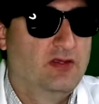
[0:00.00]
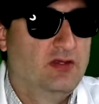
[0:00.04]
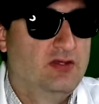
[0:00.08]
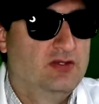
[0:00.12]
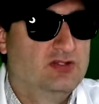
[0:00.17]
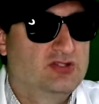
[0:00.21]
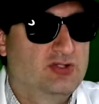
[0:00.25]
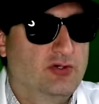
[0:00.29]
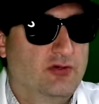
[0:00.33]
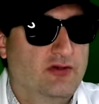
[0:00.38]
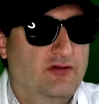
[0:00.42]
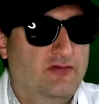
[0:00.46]

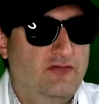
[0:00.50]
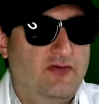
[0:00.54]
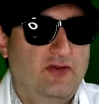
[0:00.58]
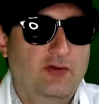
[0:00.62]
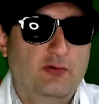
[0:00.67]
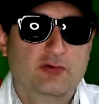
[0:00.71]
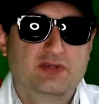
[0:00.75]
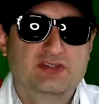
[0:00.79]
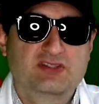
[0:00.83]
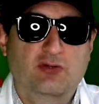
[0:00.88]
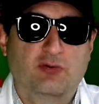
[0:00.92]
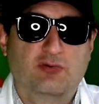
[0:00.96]
So if it
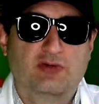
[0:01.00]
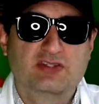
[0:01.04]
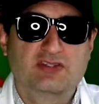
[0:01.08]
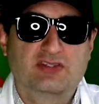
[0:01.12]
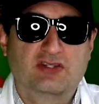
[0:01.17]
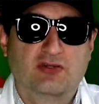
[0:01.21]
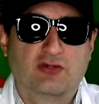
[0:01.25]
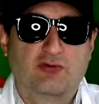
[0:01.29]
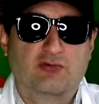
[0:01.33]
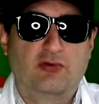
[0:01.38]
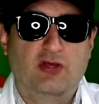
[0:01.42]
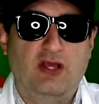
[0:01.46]
was going
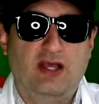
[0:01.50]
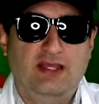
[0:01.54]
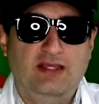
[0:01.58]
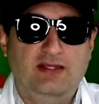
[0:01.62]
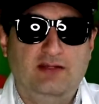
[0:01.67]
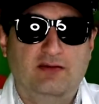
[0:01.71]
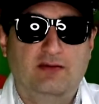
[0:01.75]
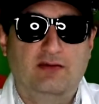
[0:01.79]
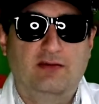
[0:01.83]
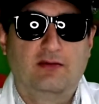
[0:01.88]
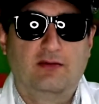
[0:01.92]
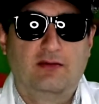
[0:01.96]
to the
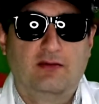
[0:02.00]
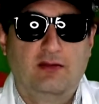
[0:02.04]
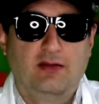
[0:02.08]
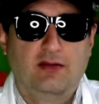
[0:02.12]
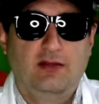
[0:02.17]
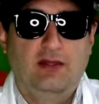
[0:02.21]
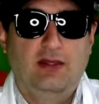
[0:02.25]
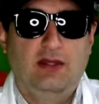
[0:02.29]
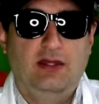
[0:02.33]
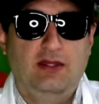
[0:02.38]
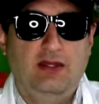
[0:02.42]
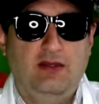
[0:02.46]
right
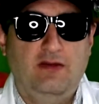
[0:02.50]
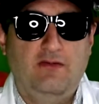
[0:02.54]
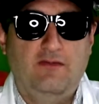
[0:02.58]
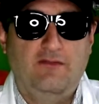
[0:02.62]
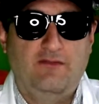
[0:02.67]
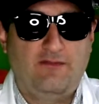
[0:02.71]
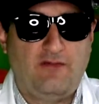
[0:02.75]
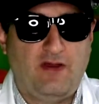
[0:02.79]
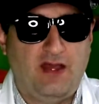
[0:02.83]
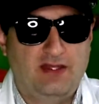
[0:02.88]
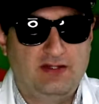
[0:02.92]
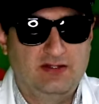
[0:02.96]
and it
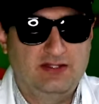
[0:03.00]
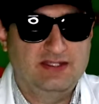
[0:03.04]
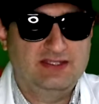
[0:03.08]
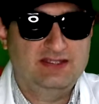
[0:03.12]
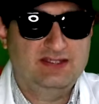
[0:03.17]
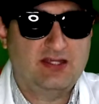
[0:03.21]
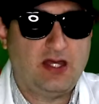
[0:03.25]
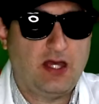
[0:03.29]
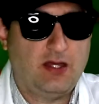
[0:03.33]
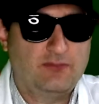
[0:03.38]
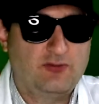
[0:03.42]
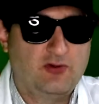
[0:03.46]
finally
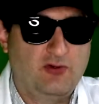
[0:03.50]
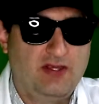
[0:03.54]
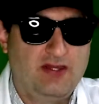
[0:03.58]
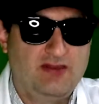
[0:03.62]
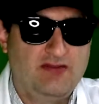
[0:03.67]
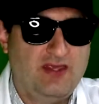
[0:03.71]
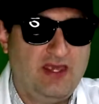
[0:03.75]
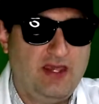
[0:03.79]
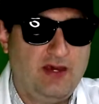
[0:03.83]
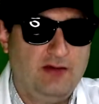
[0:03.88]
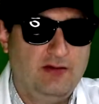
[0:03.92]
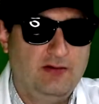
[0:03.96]
stopped right
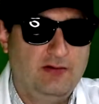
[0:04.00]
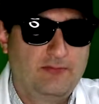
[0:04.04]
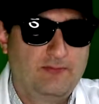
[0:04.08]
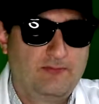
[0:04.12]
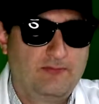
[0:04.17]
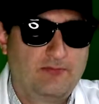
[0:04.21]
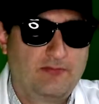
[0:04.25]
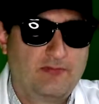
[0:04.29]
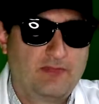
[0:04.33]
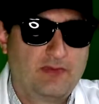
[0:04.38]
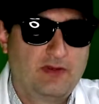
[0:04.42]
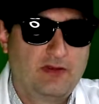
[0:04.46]
there,
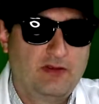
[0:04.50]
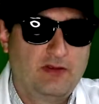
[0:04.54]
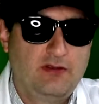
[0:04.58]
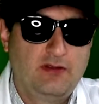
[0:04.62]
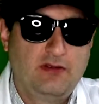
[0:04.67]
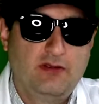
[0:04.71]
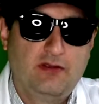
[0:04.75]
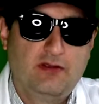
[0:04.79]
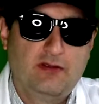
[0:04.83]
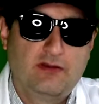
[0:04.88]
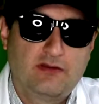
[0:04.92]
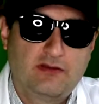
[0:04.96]

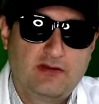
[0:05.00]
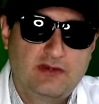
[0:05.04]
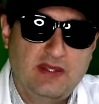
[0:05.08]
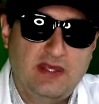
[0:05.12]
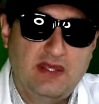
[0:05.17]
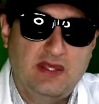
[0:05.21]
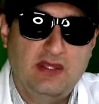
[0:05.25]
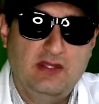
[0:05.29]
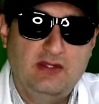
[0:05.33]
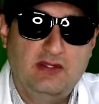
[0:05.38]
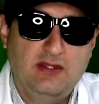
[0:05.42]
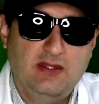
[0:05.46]

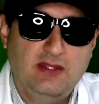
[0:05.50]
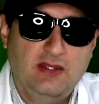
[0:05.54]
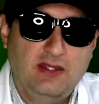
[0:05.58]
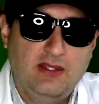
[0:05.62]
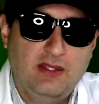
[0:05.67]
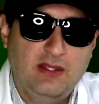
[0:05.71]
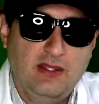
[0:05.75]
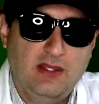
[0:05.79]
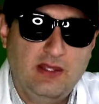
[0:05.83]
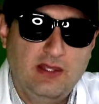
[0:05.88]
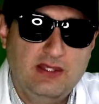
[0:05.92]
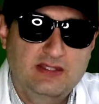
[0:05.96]
then
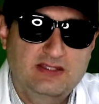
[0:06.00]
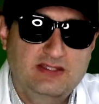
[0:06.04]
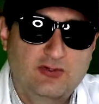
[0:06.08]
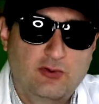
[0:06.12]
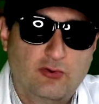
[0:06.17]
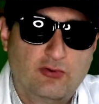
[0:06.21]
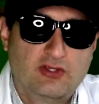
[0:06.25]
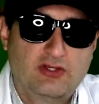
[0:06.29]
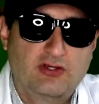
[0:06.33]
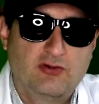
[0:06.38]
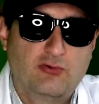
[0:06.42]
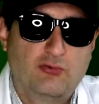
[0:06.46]
it's
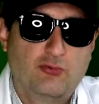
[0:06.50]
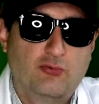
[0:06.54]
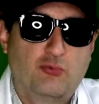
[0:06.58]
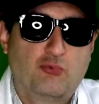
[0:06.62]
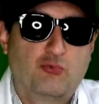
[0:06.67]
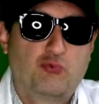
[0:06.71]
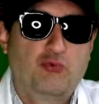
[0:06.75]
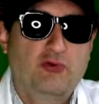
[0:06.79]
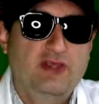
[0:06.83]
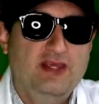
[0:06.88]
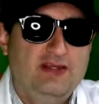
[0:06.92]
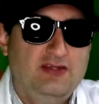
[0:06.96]
going to
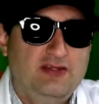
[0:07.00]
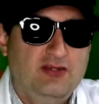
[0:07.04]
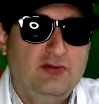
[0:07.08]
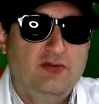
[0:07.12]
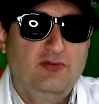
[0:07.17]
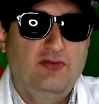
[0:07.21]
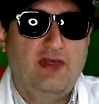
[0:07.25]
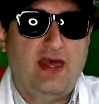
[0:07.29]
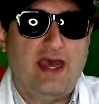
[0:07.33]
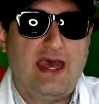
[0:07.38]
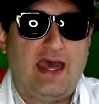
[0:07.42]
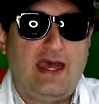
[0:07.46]
redo
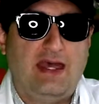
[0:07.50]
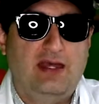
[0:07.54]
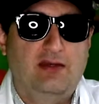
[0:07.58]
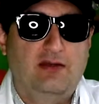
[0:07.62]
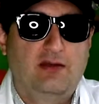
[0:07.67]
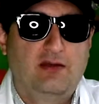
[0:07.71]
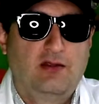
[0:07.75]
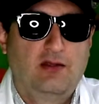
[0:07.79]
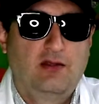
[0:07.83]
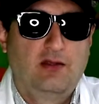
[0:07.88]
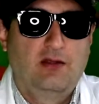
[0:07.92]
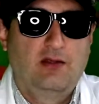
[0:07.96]
that
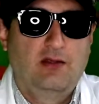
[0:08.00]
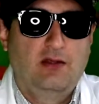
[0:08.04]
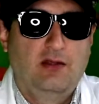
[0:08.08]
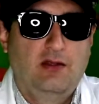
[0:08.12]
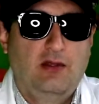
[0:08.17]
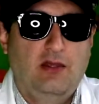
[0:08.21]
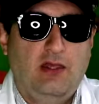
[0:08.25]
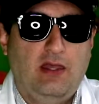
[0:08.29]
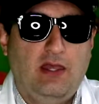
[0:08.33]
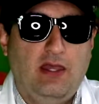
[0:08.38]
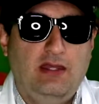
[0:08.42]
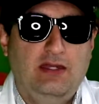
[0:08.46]

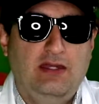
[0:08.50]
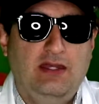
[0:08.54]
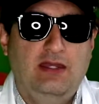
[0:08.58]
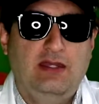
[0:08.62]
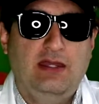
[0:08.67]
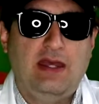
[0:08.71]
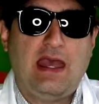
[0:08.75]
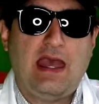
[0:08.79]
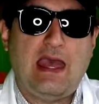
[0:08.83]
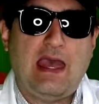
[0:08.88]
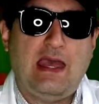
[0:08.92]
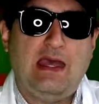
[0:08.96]
and
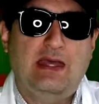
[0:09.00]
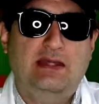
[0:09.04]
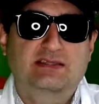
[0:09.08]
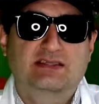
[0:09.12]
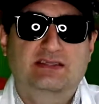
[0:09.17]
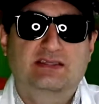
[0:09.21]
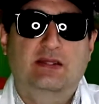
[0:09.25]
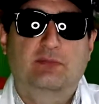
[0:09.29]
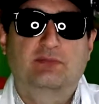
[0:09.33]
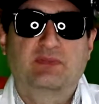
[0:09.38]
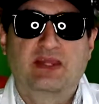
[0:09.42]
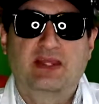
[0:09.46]
then add
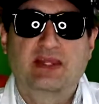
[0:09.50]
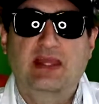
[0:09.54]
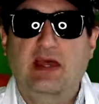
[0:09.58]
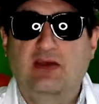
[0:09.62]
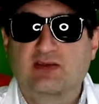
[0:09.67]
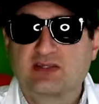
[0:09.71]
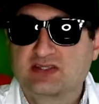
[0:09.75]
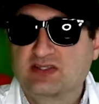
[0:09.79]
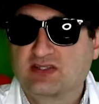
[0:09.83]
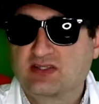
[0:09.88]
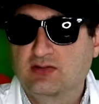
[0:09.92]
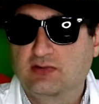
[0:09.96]
something
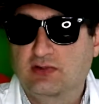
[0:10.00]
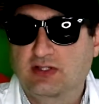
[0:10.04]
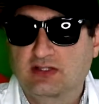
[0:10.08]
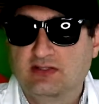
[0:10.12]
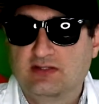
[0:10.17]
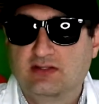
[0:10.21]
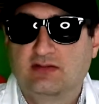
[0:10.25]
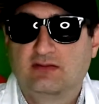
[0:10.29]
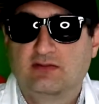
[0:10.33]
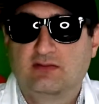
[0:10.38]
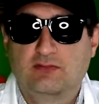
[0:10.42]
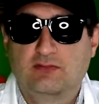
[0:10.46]
else to
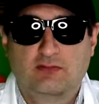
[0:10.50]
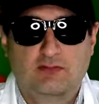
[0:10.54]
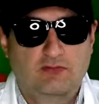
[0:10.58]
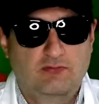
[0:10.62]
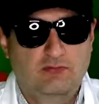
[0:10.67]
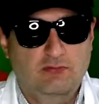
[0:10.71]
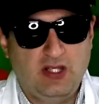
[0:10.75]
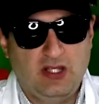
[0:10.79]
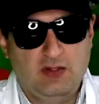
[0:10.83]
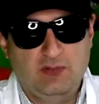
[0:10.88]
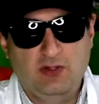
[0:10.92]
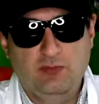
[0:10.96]
it.
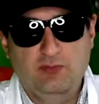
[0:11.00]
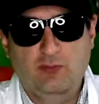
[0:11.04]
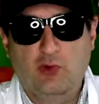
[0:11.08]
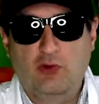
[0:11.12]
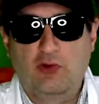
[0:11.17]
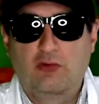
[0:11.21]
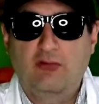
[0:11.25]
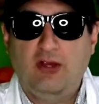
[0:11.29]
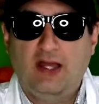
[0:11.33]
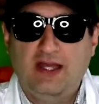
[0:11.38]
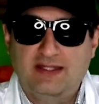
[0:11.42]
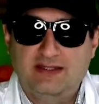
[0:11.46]
Maybe
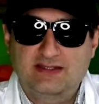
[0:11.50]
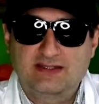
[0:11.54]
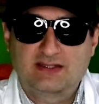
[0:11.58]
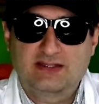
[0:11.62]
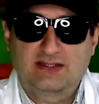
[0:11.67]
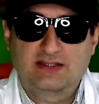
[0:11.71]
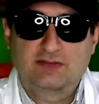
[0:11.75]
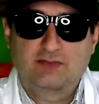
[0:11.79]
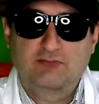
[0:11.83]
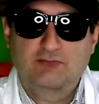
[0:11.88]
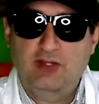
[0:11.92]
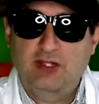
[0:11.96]
more
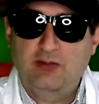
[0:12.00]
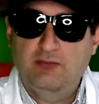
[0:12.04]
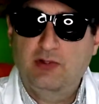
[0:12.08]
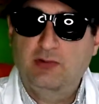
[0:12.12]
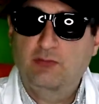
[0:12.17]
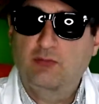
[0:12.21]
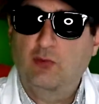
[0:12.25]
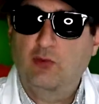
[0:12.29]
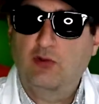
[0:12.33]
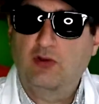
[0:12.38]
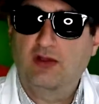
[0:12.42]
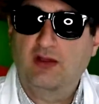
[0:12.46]
rights, maybe
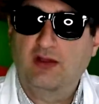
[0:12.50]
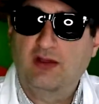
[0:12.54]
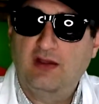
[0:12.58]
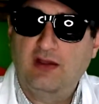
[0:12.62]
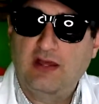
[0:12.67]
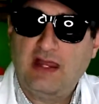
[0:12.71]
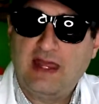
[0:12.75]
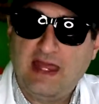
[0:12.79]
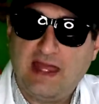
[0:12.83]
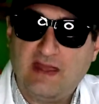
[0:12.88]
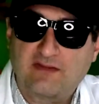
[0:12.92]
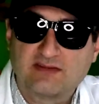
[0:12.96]
more
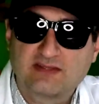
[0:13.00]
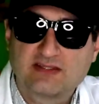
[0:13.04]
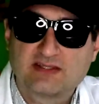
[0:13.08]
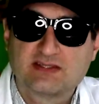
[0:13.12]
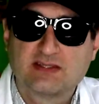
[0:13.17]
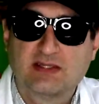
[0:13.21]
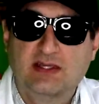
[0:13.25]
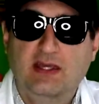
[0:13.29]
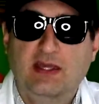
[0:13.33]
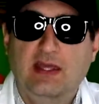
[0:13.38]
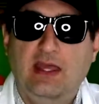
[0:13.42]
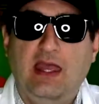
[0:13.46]
lefts,
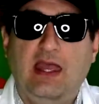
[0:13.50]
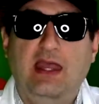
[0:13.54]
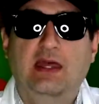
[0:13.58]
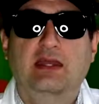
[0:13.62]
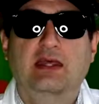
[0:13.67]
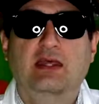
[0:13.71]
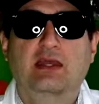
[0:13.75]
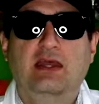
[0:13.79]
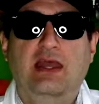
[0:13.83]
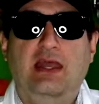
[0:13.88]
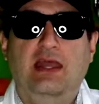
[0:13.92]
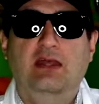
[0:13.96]
and
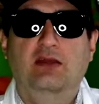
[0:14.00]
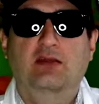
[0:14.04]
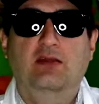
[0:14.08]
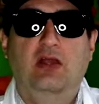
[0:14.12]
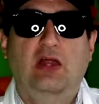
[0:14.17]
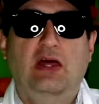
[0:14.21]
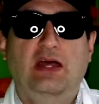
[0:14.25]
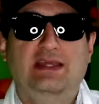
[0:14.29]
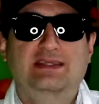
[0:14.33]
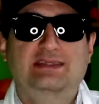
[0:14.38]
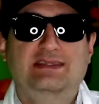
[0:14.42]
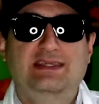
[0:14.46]
then
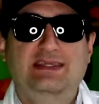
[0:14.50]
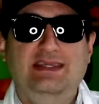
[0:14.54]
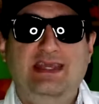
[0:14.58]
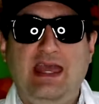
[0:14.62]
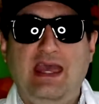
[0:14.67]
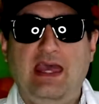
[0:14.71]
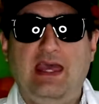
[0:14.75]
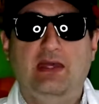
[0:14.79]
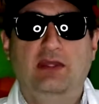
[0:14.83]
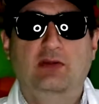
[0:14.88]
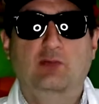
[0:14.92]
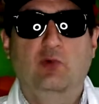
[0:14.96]
analyze
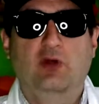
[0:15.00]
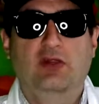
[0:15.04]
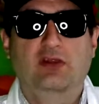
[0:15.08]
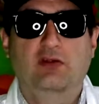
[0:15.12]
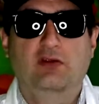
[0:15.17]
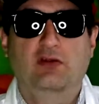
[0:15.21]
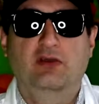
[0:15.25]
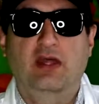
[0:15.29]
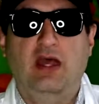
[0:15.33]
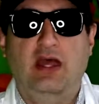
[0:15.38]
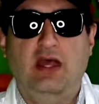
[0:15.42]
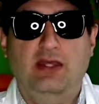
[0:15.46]
again whether
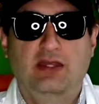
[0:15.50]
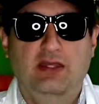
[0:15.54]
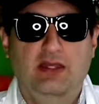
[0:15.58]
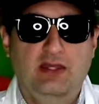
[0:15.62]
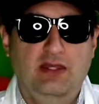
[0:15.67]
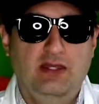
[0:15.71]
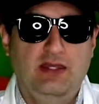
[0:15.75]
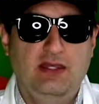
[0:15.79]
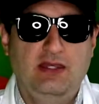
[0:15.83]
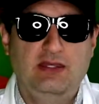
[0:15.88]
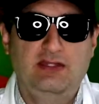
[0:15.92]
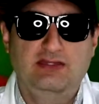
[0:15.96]
or not
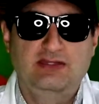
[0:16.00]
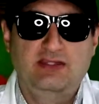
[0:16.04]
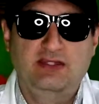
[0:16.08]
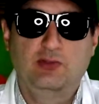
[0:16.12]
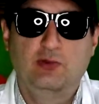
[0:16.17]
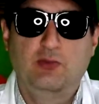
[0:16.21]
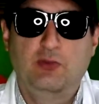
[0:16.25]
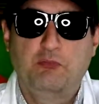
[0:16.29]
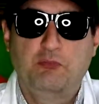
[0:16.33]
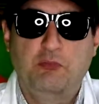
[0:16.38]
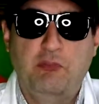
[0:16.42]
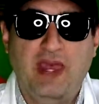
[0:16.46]
it
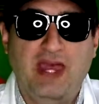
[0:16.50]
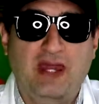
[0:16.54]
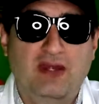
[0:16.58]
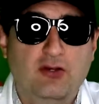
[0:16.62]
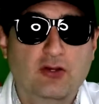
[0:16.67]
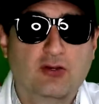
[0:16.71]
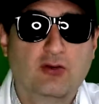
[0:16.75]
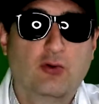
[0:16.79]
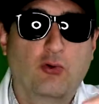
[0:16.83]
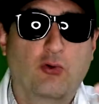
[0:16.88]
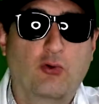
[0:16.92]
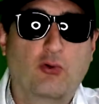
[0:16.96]
did
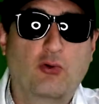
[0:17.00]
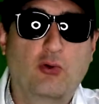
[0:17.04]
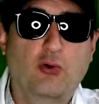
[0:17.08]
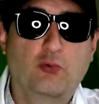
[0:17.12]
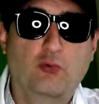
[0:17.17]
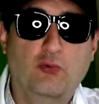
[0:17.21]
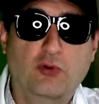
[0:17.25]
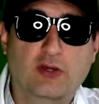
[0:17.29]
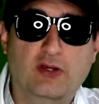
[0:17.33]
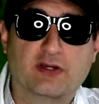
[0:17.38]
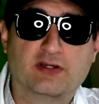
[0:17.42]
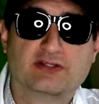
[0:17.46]
better or
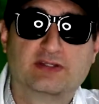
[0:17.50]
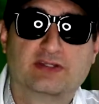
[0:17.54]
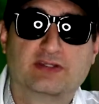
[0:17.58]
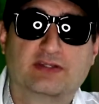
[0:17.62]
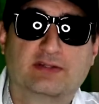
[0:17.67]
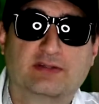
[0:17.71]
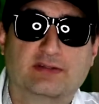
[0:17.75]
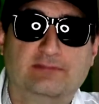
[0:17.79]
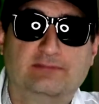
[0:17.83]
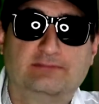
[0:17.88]
worse.